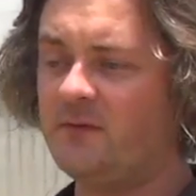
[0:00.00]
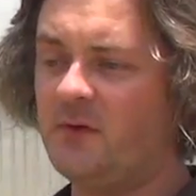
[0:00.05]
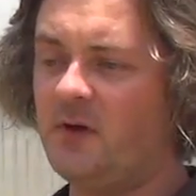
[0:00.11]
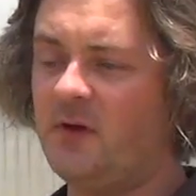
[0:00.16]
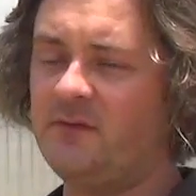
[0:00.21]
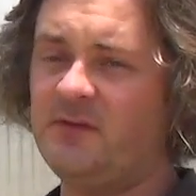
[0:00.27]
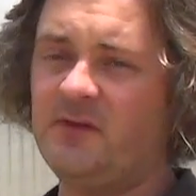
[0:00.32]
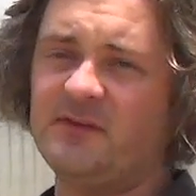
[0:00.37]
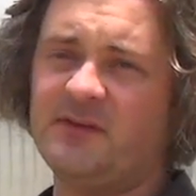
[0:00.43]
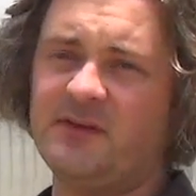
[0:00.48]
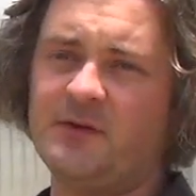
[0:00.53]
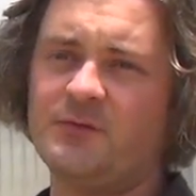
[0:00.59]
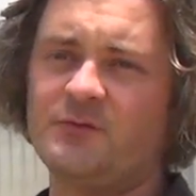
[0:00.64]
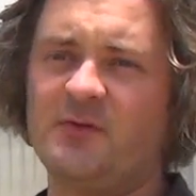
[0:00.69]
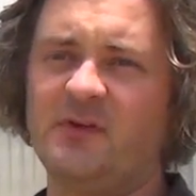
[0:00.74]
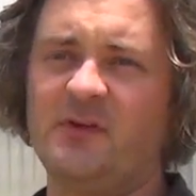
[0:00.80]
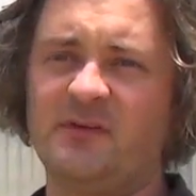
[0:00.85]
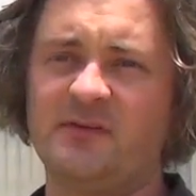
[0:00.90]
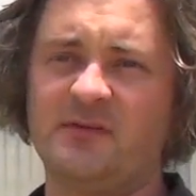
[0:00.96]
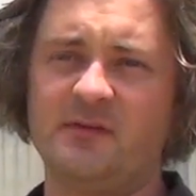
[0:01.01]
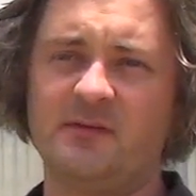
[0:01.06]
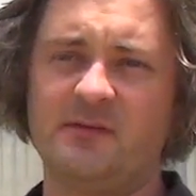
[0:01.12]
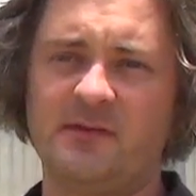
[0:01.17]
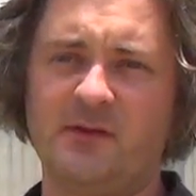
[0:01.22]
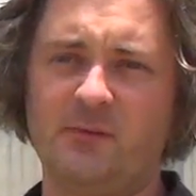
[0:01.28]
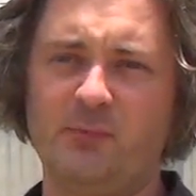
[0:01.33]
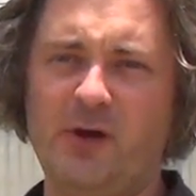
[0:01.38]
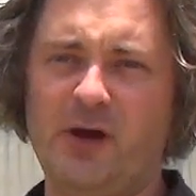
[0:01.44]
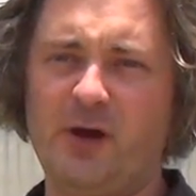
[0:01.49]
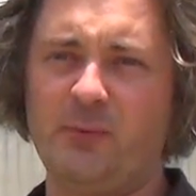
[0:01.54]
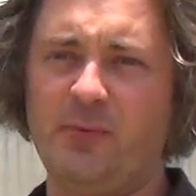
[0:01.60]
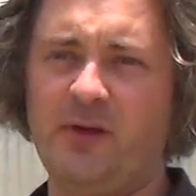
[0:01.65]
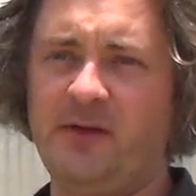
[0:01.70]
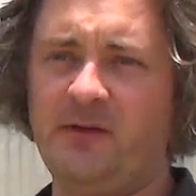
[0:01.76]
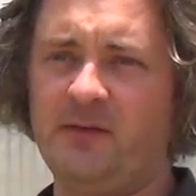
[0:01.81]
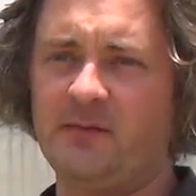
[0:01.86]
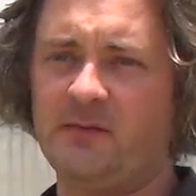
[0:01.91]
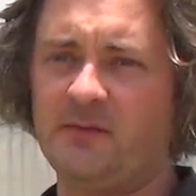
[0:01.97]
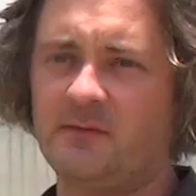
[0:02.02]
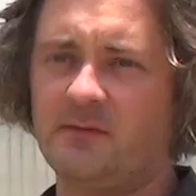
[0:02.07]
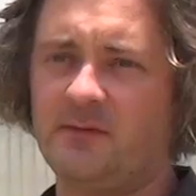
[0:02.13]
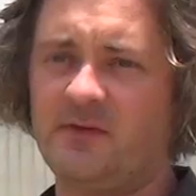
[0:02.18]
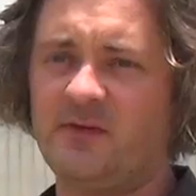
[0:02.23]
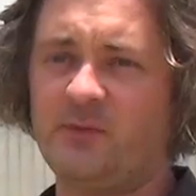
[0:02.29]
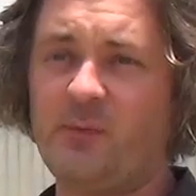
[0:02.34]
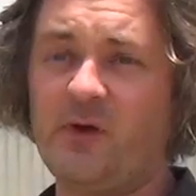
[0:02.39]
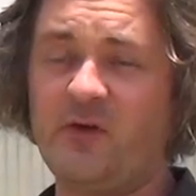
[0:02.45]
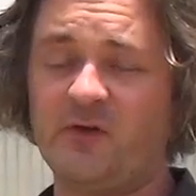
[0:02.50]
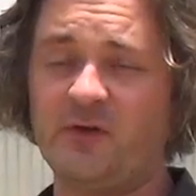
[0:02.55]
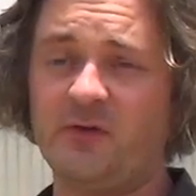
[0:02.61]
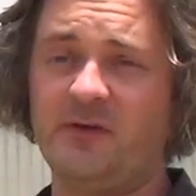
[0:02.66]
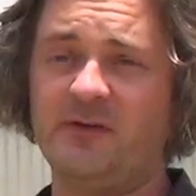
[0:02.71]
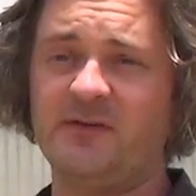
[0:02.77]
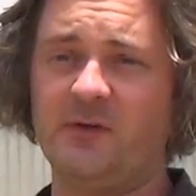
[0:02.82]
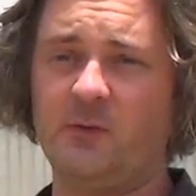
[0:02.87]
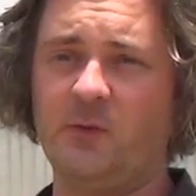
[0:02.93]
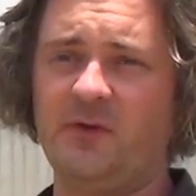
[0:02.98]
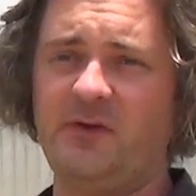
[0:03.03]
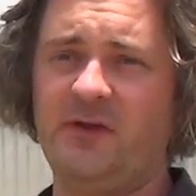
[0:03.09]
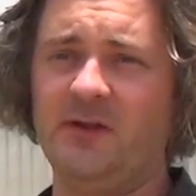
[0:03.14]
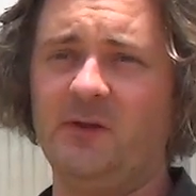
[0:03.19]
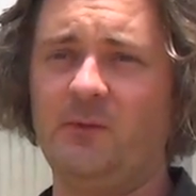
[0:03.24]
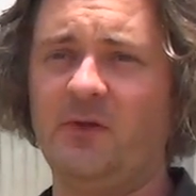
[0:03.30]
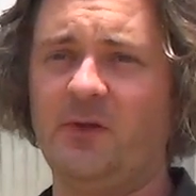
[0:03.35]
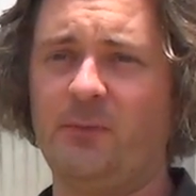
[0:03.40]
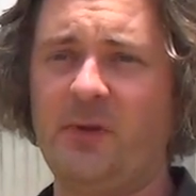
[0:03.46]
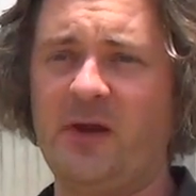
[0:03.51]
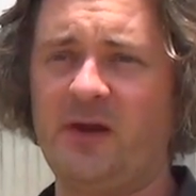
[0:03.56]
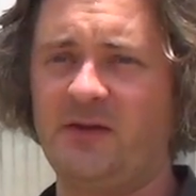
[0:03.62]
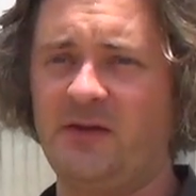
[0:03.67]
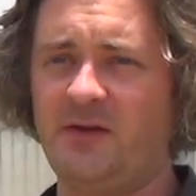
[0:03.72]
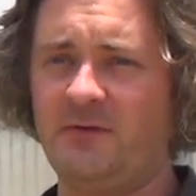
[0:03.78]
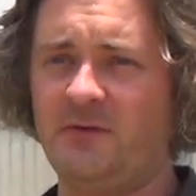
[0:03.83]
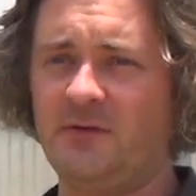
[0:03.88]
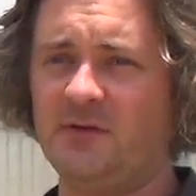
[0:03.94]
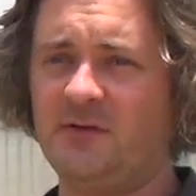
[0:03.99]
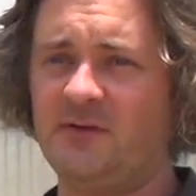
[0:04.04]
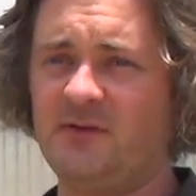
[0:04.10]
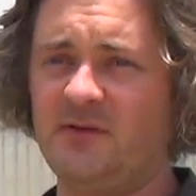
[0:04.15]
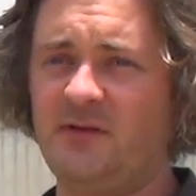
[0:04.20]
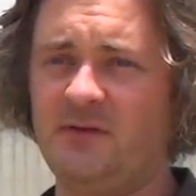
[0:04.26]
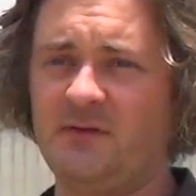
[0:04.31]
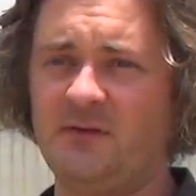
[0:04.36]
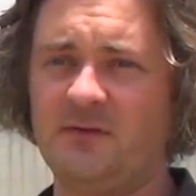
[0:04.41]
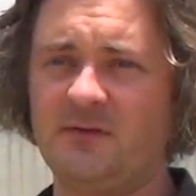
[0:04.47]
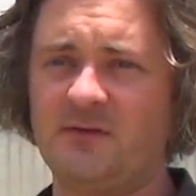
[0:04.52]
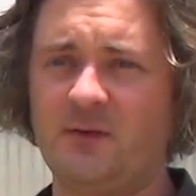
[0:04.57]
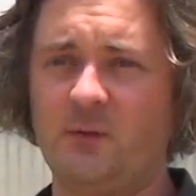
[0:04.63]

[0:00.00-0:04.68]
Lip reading: of disease resistance in Mungbeans especially is that we're dealing with bacterial diseases,